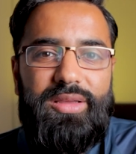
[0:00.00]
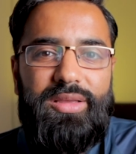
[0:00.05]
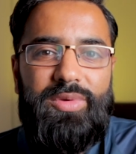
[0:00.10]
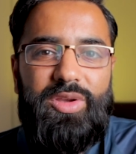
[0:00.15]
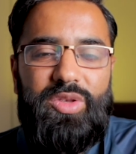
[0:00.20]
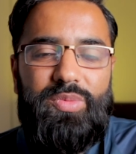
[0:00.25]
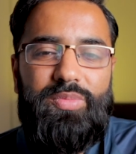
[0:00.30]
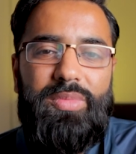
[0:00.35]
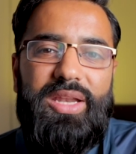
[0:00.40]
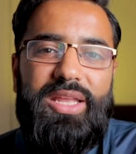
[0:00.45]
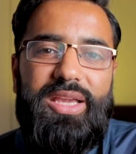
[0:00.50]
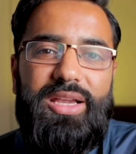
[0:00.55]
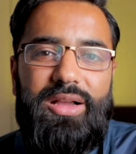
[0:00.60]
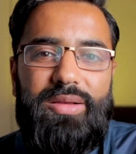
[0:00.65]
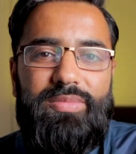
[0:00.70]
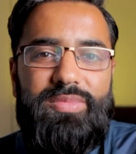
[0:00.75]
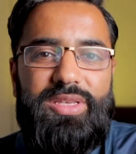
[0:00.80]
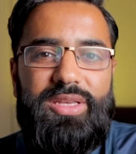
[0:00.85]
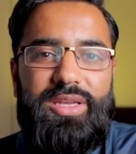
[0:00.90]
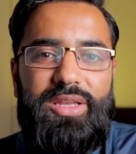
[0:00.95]
Because money
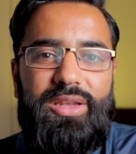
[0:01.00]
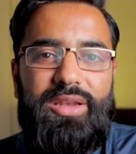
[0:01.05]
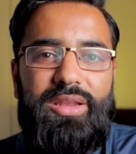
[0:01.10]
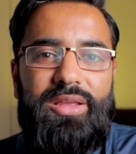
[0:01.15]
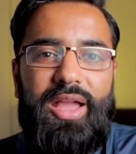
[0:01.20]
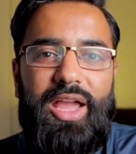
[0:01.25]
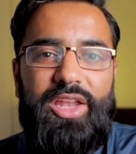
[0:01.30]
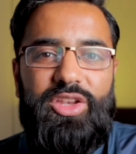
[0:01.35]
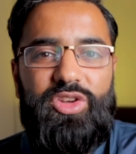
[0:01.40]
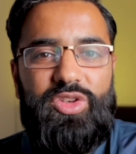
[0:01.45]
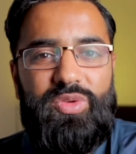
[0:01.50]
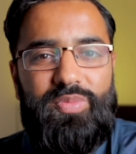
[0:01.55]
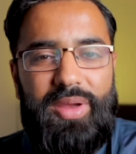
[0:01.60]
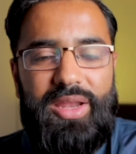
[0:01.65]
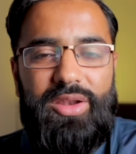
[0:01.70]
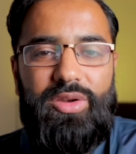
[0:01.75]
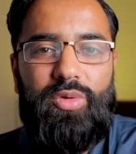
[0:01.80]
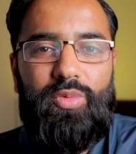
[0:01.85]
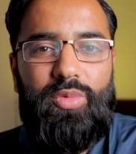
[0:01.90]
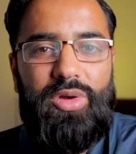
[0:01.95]
comes in and you
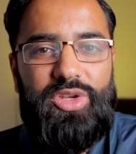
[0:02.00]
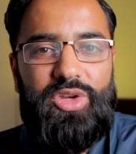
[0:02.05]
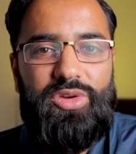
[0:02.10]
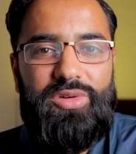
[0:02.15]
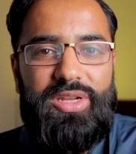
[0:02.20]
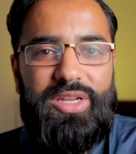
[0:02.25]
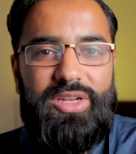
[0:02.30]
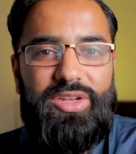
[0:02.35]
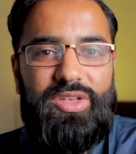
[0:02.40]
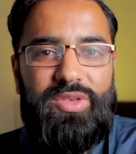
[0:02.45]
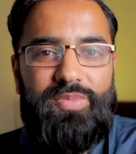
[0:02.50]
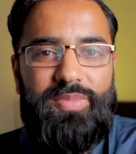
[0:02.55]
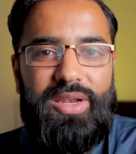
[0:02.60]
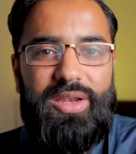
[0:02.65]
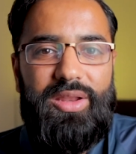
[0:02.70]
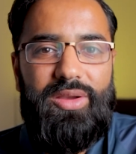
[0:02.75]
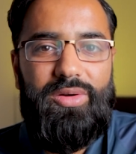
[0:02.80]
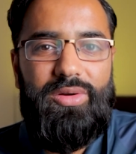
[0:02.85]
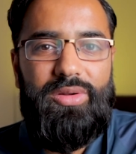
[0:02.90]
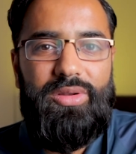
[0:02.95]
spend on what you need to spend
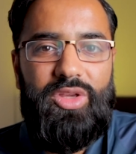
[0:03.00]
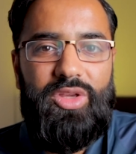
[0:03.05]
it on.